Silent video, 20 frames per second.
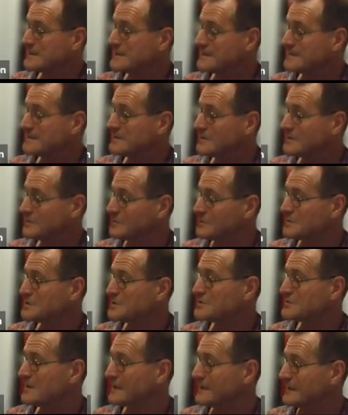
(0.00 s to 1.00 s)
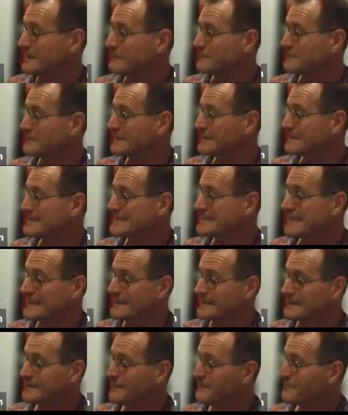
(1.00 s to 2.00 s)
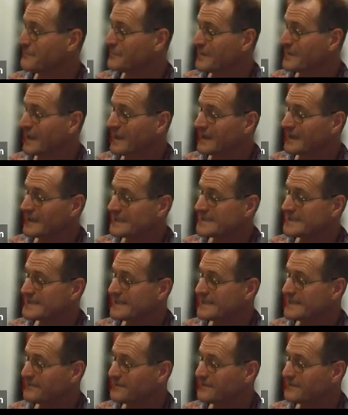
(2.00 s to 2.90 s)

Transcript: as he too is struggling with the ascent. It's